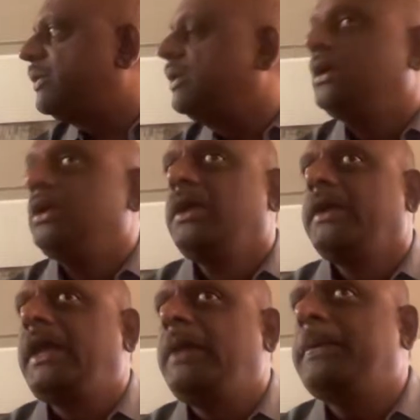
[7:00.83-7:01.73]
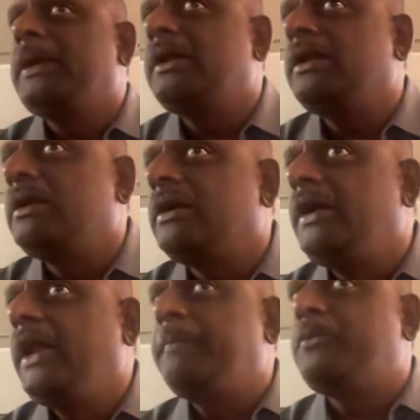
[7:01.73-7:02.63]
to keep in
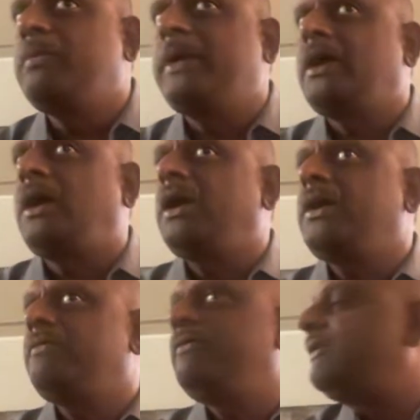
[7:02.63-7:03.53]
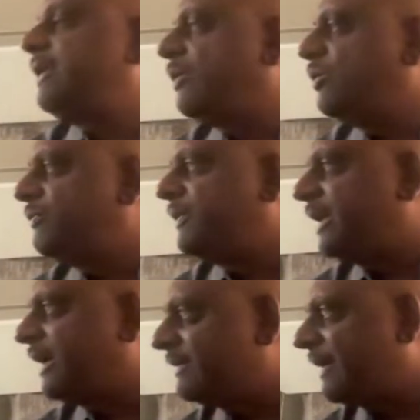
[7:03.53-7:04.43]
deep to my heart when I go
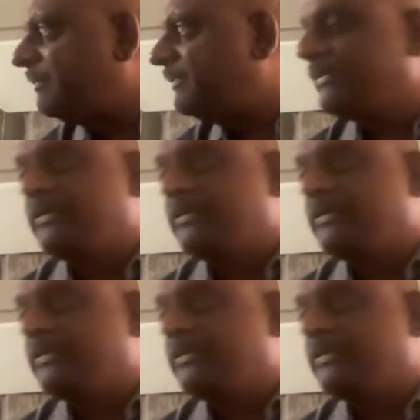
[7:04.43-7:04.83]
for the exam.